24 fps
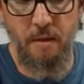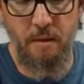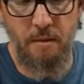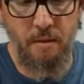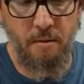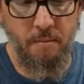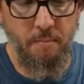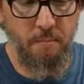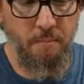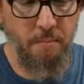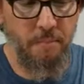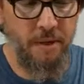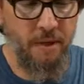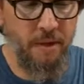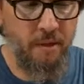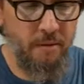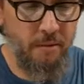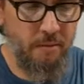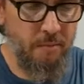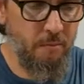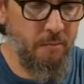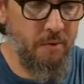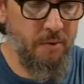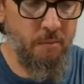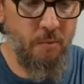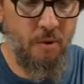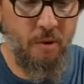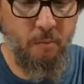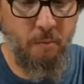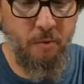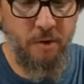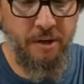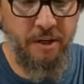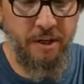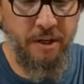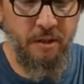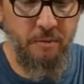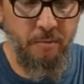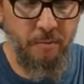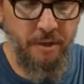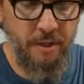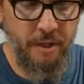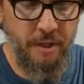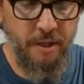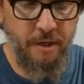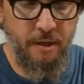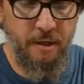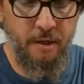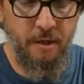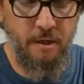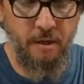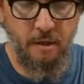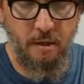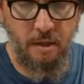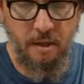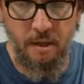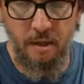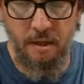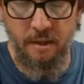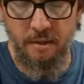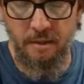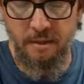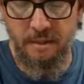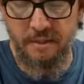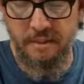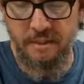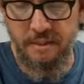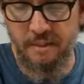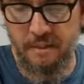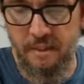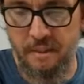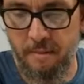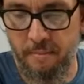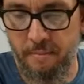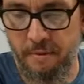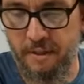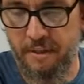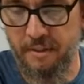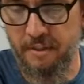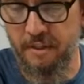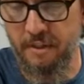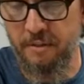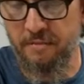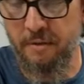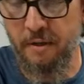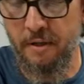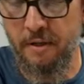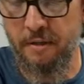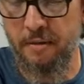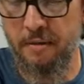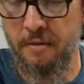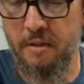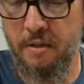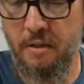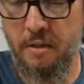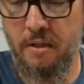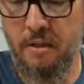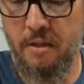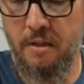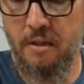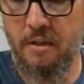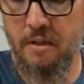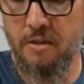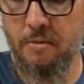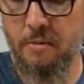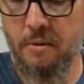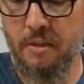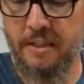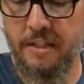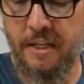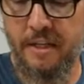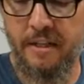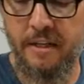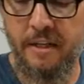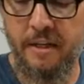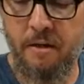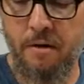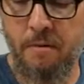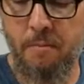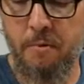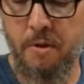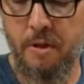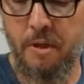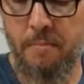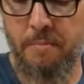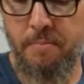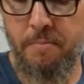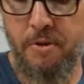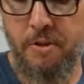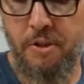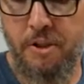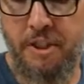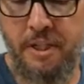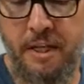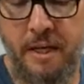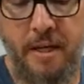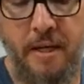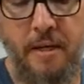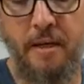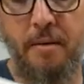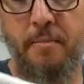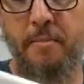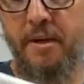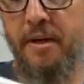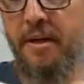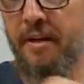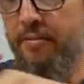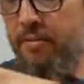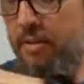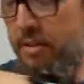but with what we're dealing with here, this is going to be just fine. So we're going to take that on. We're going to push that. I'm going to give it a little